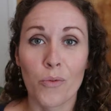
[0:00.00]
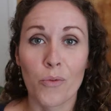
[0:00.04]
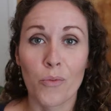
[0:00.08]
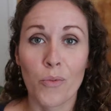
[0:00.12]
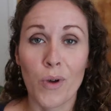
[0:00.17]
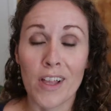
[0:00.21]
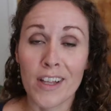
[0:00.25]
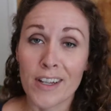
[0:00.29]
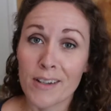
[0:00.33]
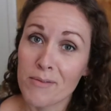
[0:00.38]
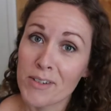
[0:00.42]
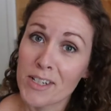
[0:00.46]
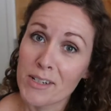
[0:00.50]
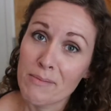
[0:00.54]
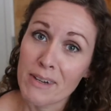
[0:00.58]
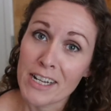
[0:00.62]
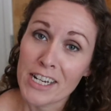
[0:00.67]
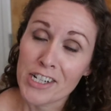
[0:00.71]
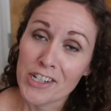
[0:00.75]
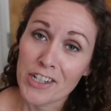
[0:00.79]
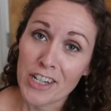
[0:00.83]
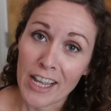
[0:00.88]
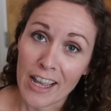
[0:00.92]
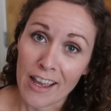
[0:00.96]
Welcome to my
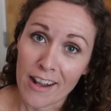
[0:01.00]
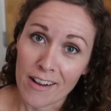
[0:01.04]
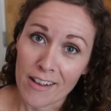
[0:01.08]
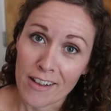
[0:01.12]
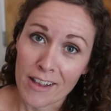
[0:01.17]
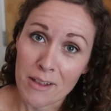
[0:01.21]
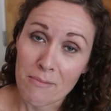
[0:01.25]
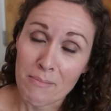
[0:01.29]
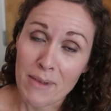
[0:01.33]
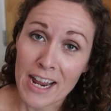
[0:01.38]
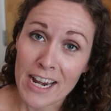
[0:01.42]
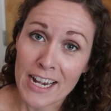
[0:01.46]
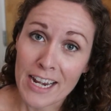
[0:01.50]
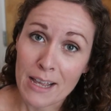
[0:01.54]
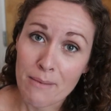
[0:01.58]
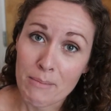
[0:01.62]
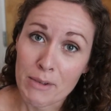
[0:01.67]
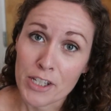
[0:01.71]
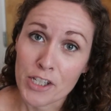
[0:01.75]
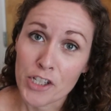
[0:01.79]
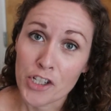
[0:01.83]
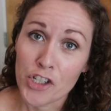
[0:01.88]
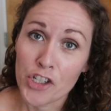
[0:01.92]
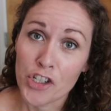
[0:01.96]
channel. My name
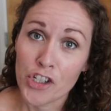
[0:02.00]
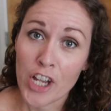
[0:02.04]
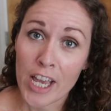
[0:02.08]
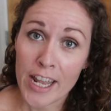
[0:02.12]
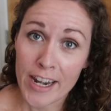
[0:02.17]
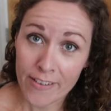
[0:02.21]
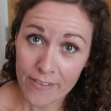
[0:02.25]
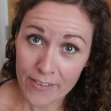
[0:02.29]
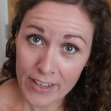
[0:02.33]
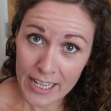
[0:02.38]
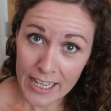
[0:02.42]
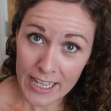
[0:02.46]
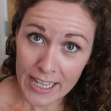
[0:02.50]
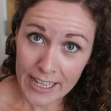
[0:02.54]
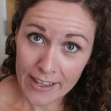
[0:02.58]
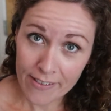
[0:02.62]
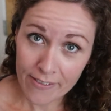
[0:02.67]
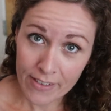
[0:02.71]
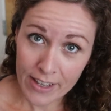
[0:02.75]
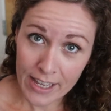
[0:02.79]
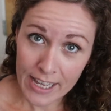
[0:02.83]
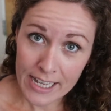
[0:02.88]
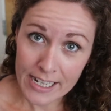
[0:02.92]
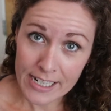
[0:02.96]
is
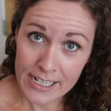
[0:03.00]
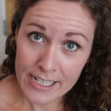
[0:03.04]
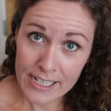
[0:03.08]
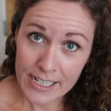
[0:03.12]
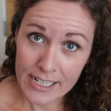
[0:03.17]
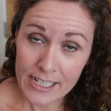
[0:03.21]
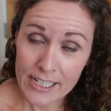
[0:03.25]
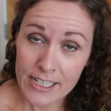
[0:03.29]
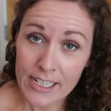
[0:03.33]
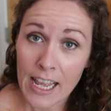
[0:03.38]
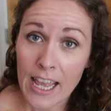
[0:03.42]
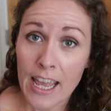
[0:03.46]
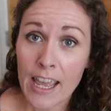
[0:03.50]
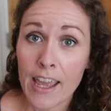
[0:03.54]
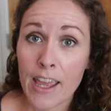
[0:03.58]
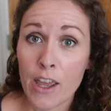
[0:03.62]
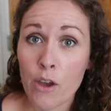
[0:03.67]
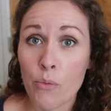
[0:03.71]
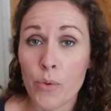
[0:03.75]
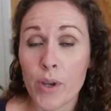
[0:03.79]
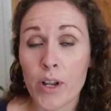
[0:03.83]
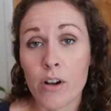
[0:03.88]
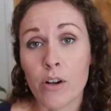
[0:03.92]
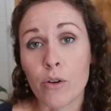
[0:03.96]
Genevieve, and
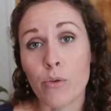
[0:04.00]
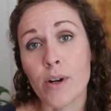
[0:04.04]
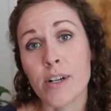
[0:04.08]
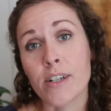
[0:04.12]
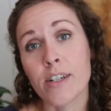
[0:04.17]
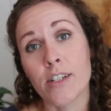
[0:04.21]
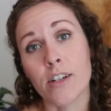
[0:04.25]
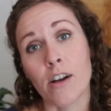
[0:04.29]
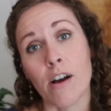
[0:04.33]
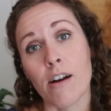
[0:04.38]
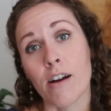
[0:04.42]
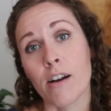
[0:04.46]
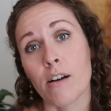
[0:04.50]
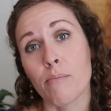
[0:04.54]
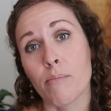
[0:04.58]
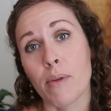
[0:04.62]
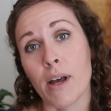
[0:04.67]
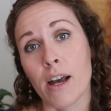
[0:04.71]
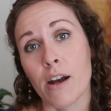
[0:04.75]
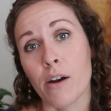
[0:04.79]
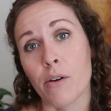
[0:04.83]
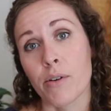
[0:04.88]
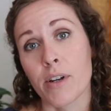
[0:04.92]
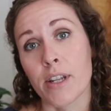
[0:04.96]
today we are going to talk
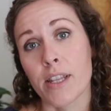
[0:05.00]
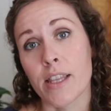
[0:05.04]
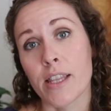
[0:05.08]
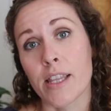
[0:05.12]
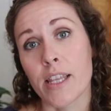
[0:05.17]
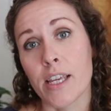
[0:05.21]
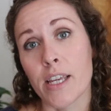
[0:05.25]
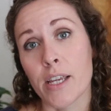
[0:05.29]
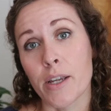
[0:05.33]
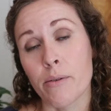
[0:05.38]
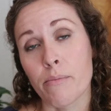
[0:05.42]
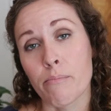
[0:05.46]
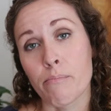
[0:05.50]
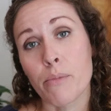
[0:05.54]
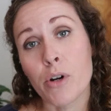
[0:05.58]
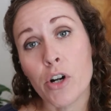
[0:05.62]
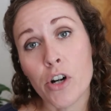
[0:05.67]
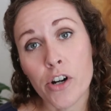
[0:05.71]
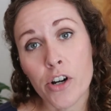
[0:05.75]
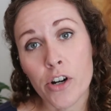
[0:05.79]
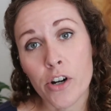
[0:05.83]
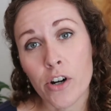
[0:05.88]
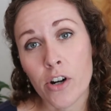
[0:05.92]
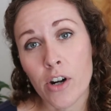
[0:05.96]
about the
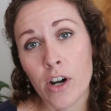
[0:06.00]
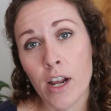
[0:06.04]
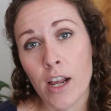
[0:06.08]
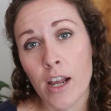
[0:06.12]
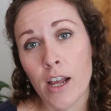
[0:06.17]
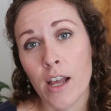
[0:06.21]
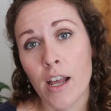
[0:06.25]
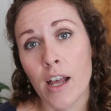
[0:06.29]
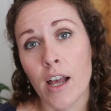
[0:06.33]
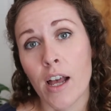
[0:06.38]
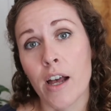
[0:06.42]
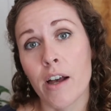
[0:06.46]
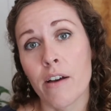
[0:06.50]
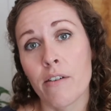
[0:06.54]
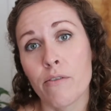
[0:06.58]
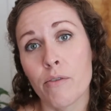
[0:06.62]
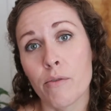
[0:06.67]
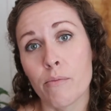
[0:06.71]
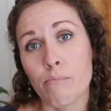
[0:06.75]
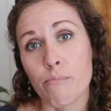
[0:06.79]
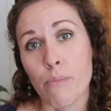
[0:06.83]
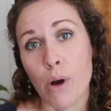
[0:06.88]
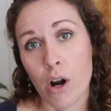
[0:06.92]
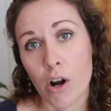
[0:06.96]
murder
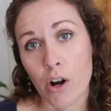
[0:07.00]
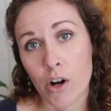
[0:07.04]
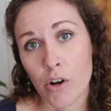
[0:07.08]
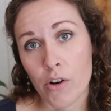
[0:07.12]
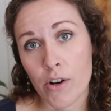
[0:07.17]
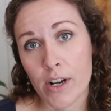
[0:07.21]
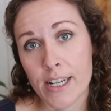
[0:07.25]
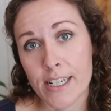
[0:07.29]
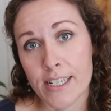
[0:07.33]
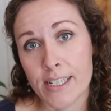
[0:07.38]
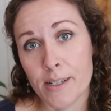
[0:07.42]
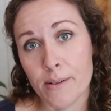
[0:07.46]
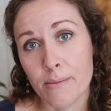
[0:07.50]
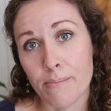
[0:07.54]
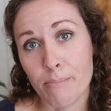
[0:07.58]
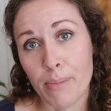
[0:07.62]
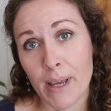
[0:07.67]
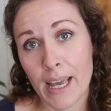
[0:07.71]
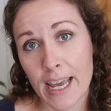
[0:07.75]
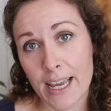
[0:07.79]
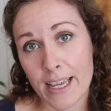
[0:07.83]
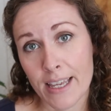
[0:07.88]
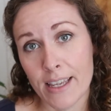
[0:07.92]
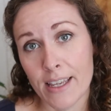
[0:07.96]
of Margaret
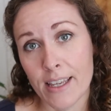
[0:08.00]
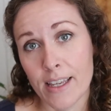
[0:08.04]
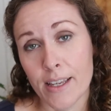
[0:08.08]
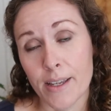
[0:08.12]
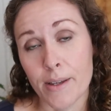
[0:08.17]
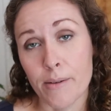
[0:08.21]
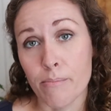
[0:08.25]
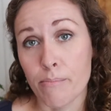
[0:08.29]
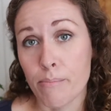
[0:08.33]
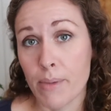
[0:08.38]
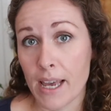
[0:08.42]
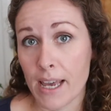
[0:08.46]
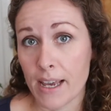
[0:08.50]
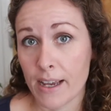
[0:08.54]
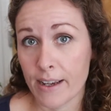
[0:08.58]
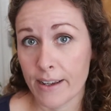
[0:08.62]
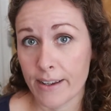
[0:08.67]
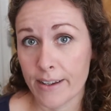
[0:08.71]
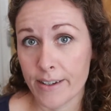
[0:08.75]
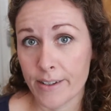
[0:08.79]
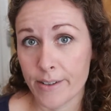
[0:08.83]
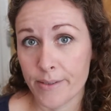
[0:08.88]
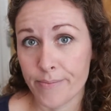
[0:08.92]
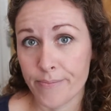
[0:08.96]
Peggy
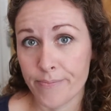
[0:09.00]
Beck.